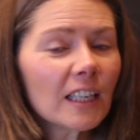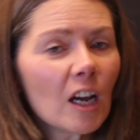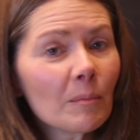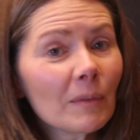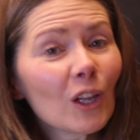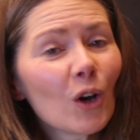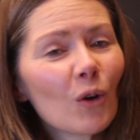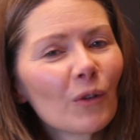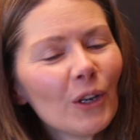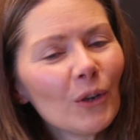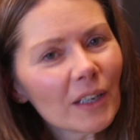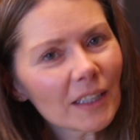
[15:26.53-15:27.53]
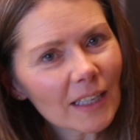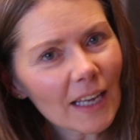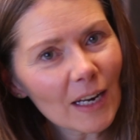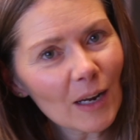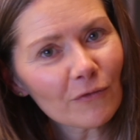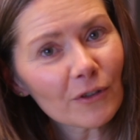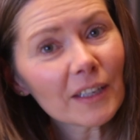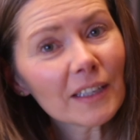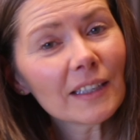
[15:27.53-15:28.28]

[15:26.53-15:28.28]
down below where you can sign up for the